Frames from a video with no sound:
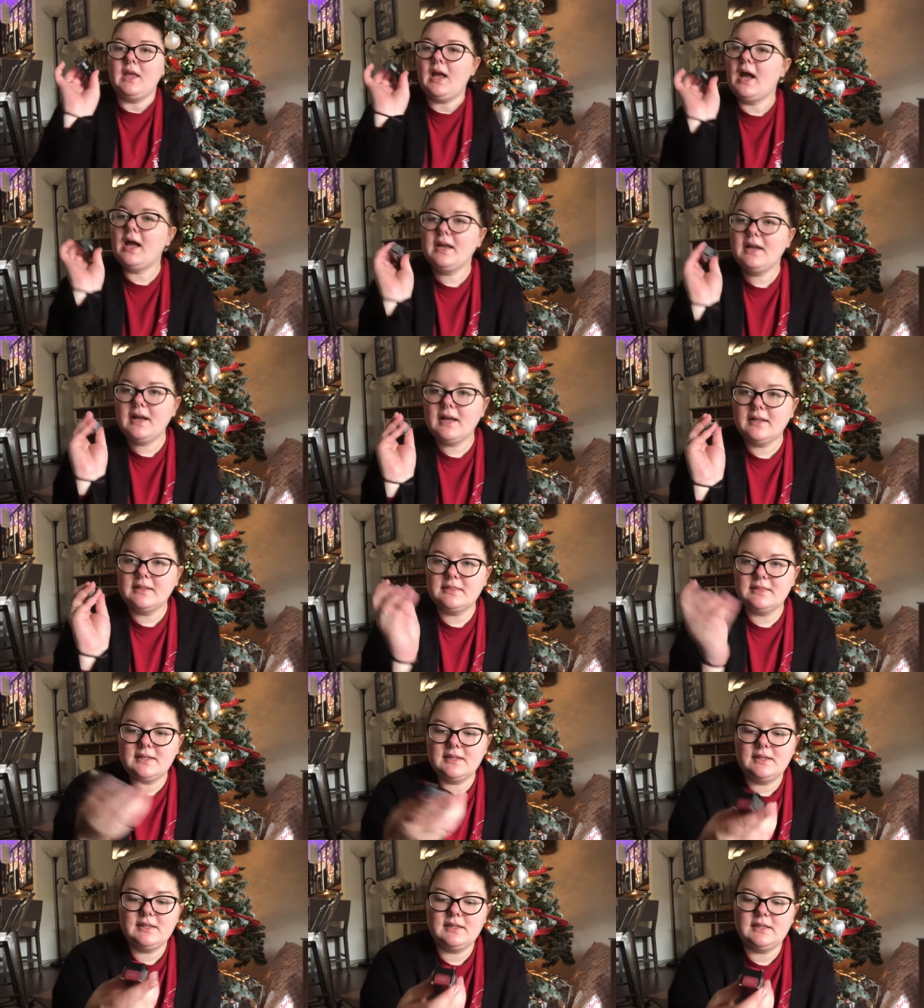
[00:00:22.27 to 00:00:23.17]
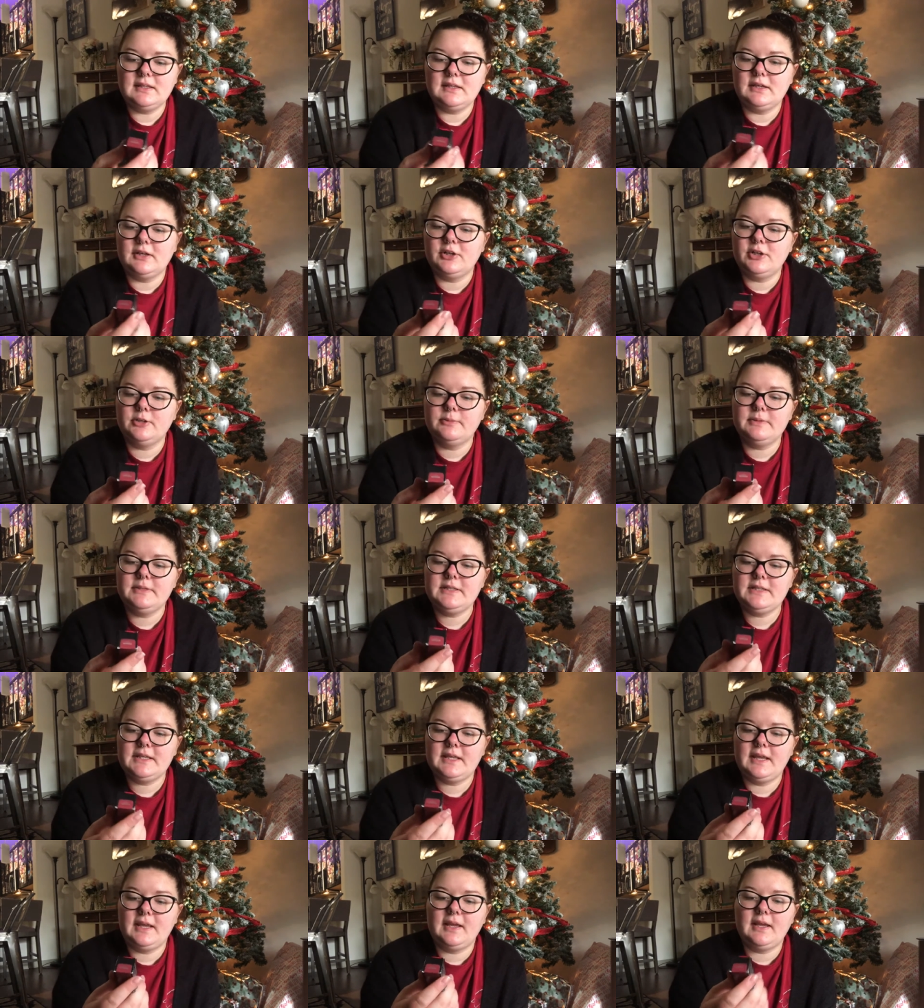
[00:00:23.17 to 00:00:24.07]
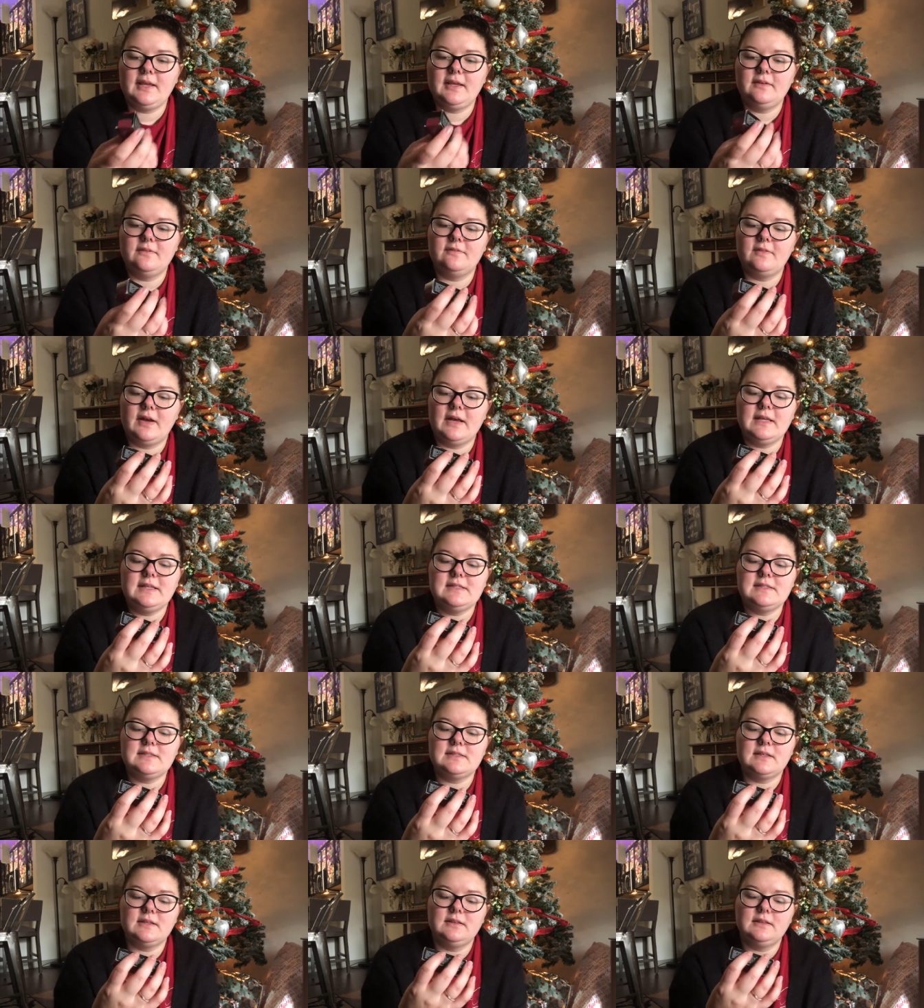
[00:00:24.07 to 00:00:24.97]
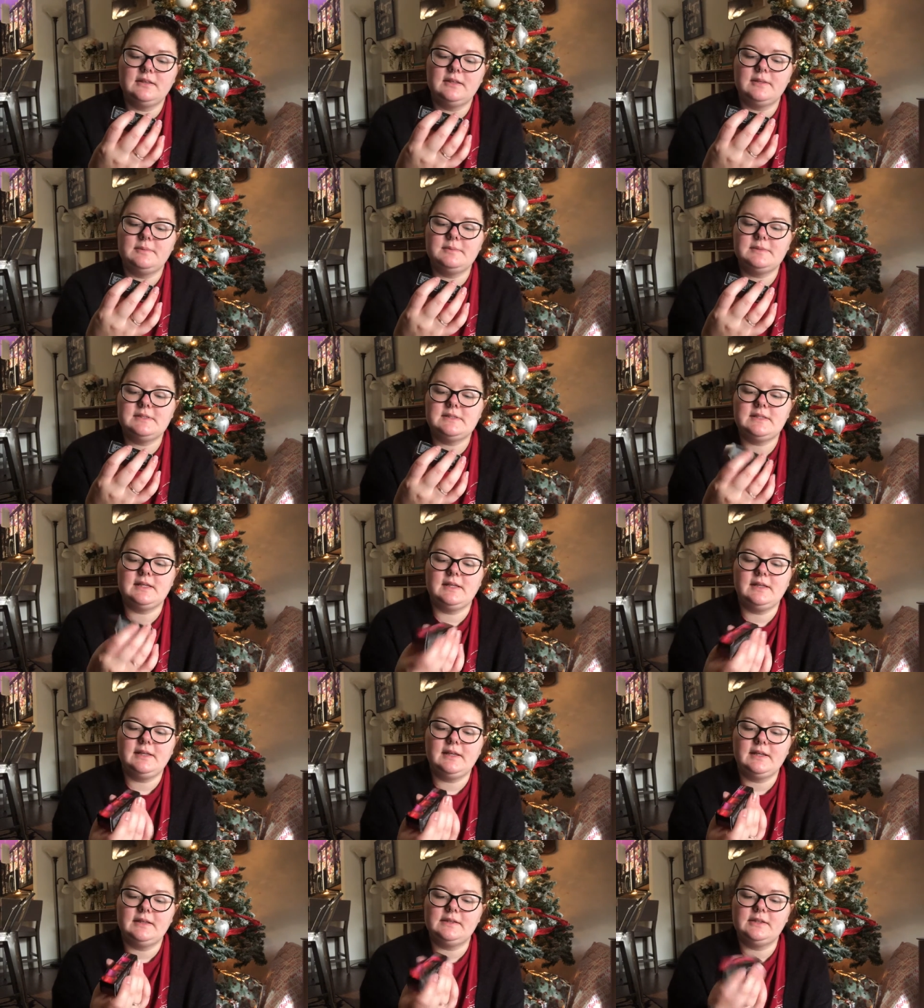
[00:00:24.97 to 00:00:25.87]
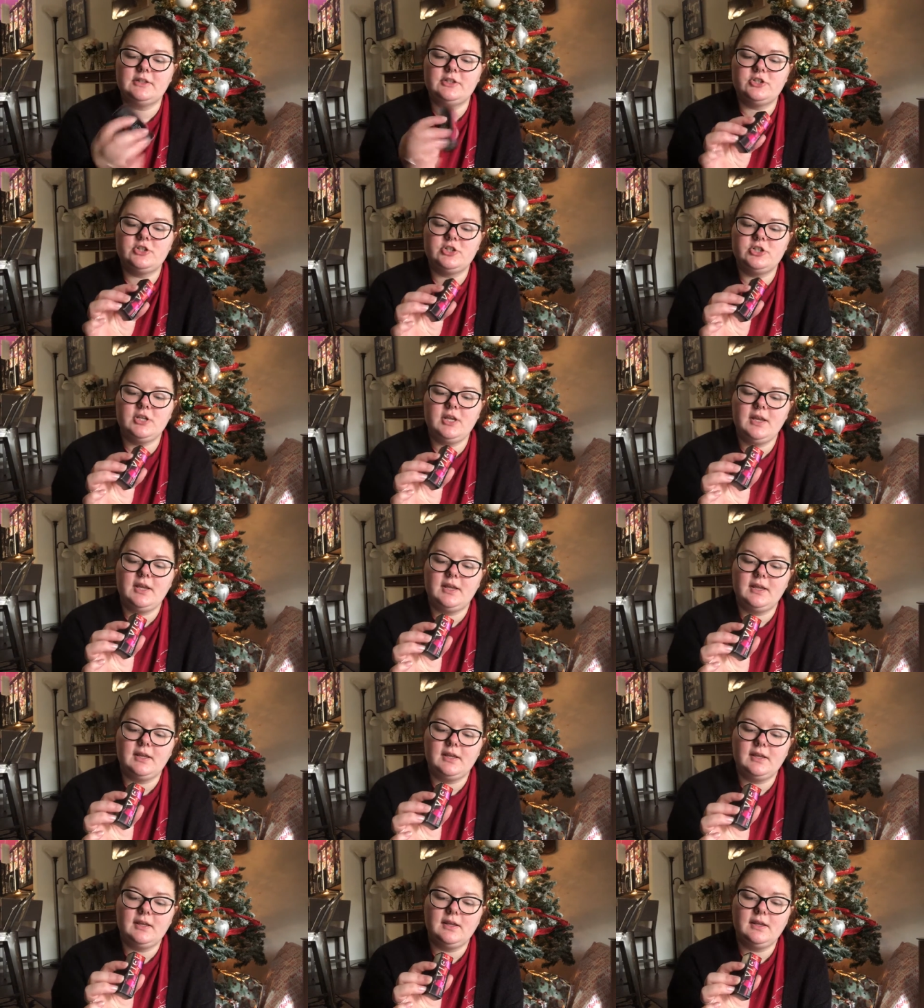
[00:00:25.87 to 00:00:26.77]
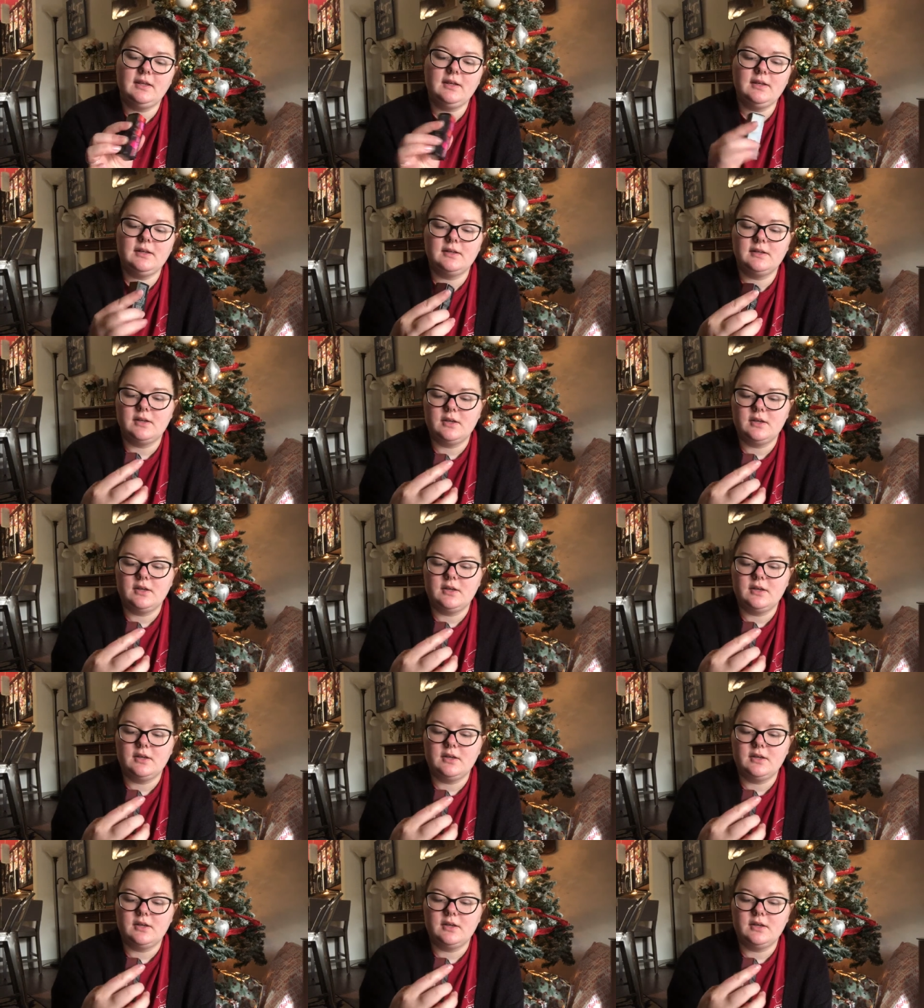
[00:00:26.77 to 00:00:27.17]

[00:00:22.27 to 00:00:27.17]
I got the Urban Decay Vice lipstick in the shade